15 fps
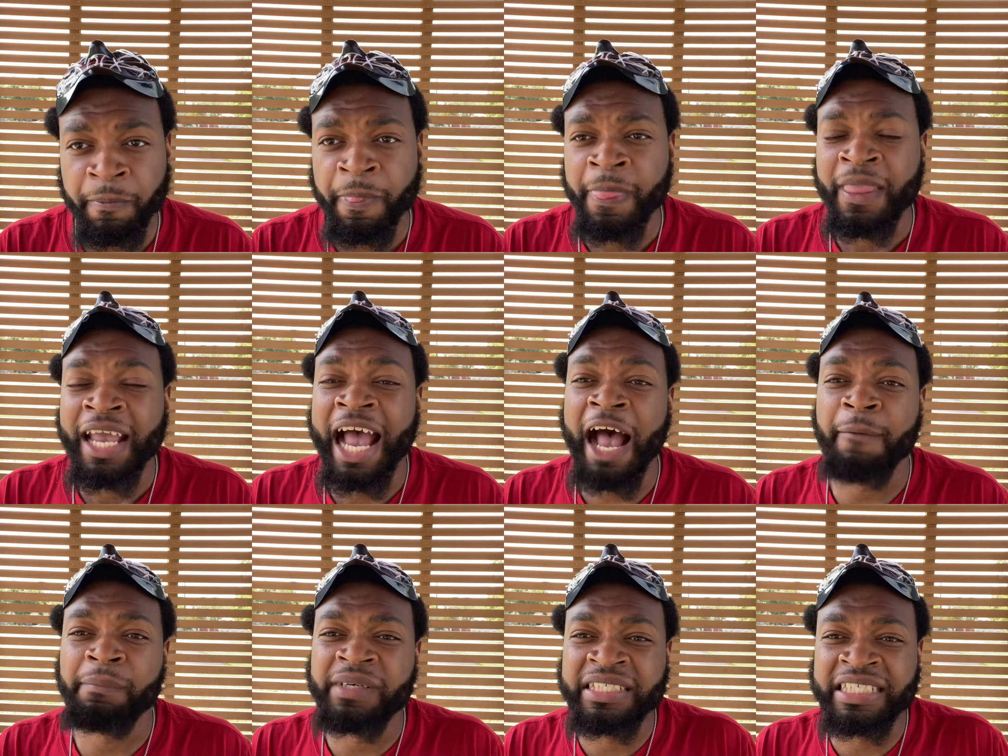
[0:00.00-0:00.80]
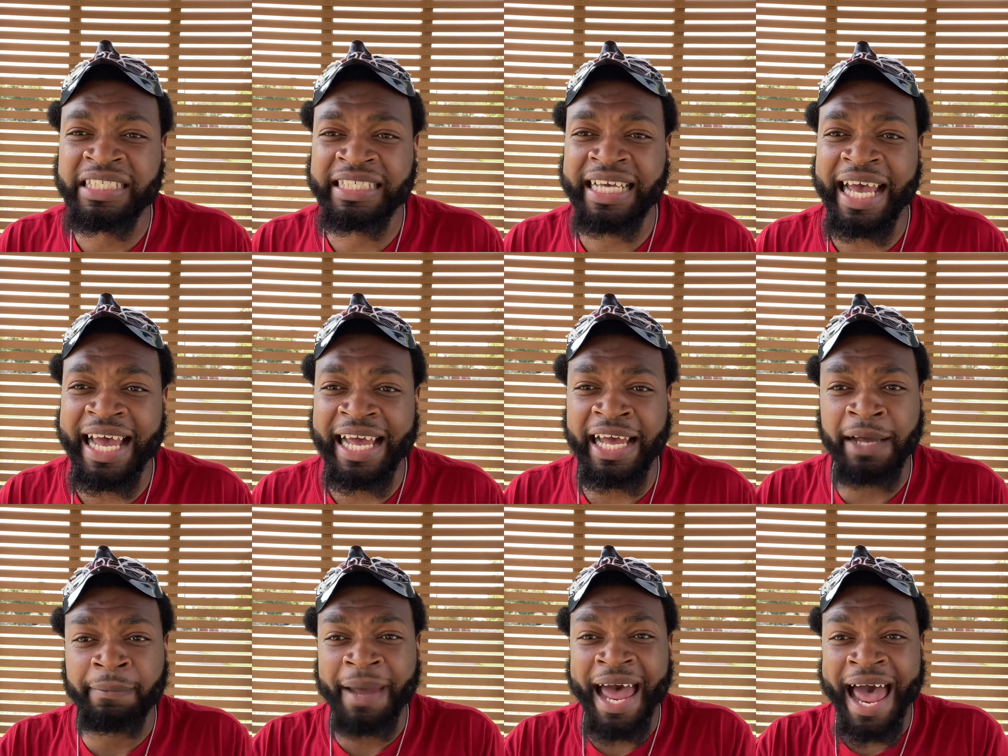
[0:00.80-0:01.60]
how much time
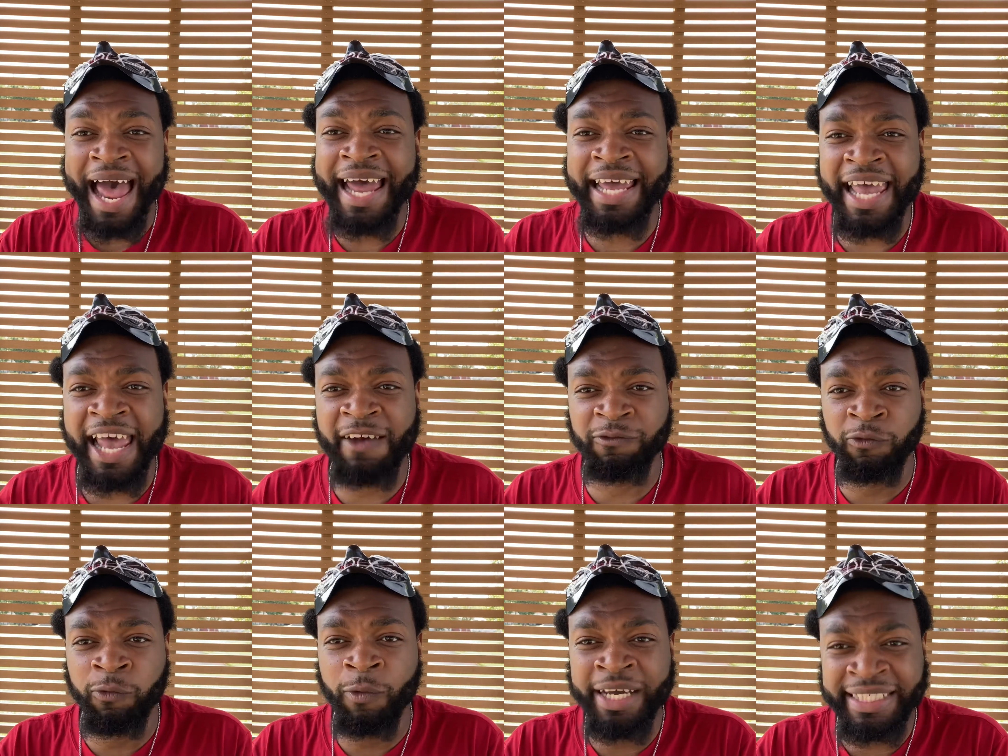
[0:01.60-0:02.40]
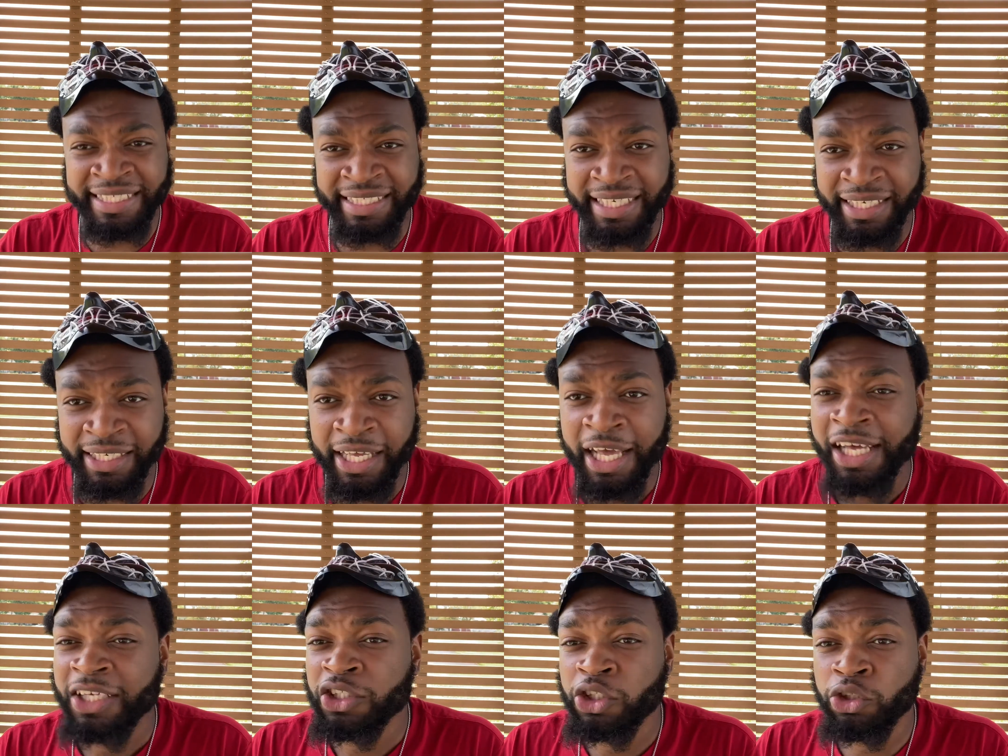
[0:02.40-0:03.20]
I have wasted
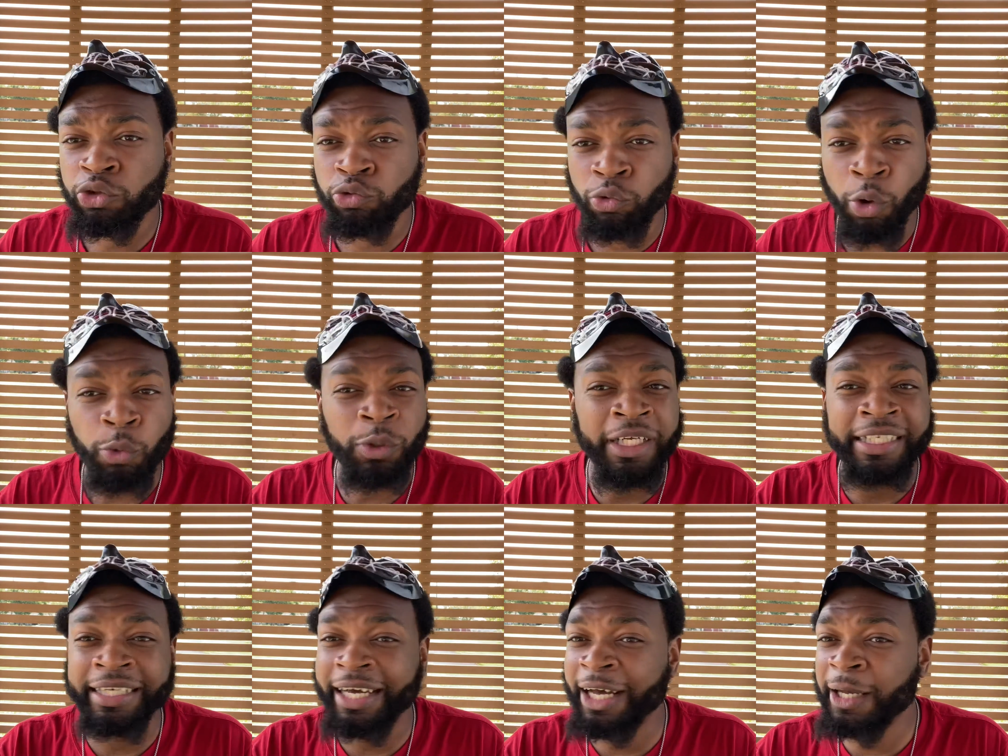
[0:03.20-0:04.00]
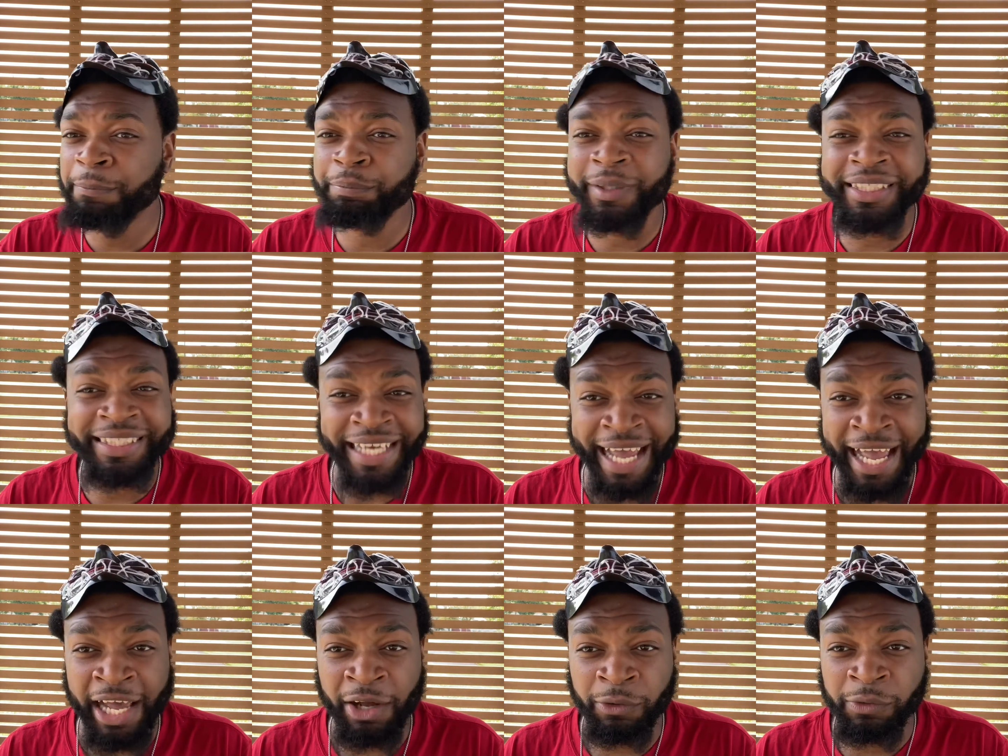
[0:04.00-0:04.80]
scrolling up and
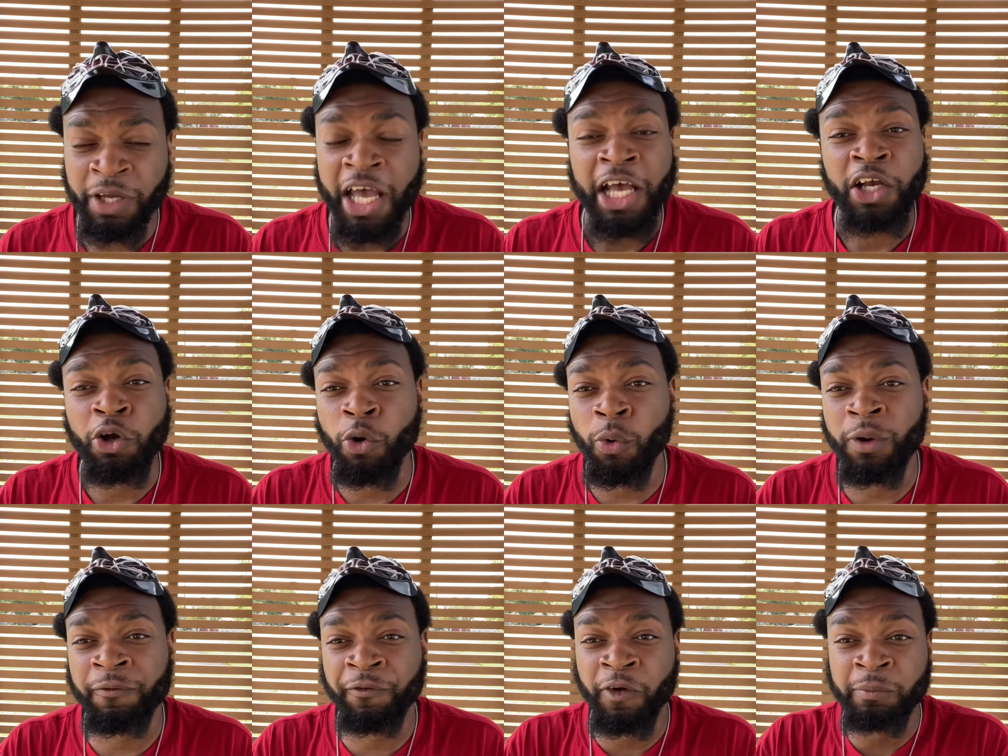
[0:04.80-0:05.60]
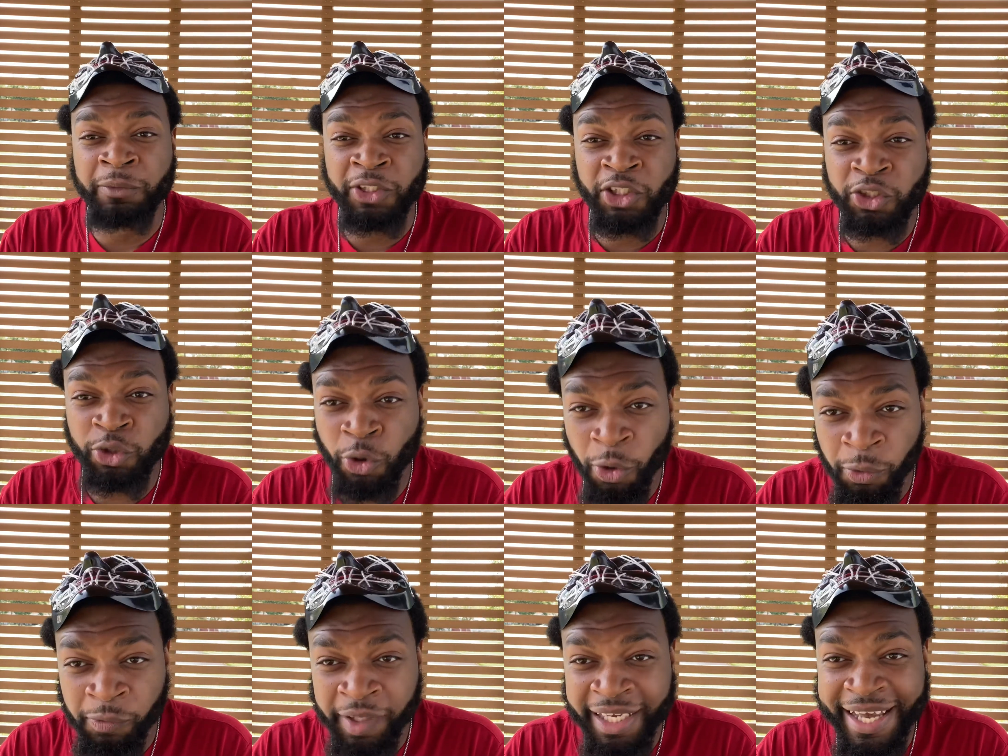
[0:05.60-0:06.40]
down, going from
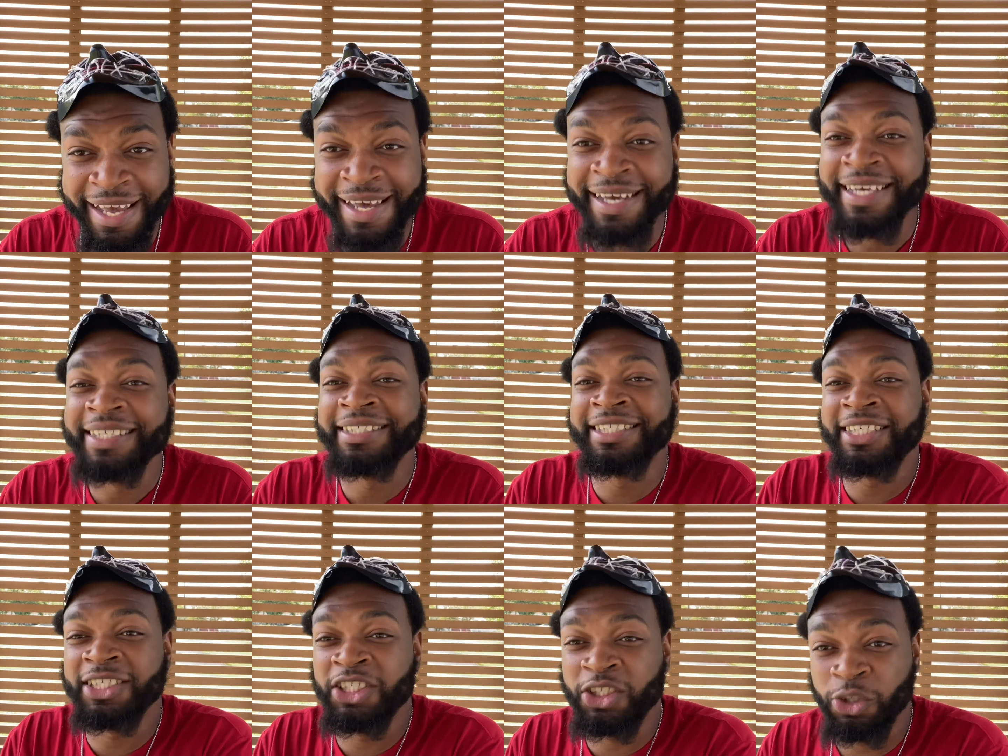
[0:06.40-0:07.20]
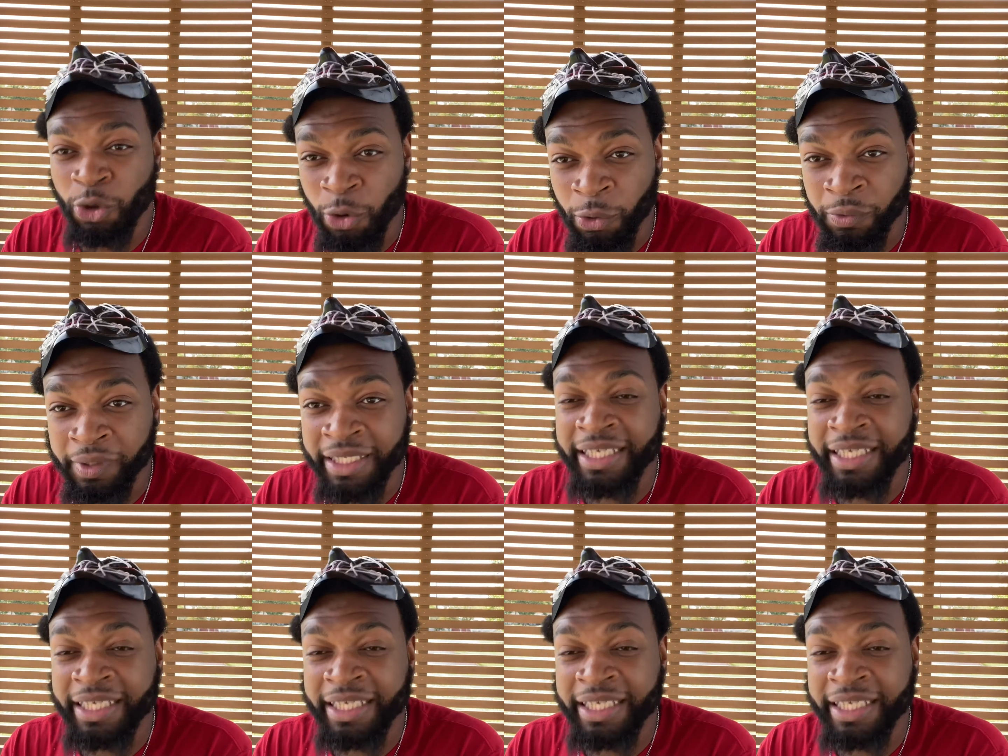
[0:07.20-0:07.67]
story to story,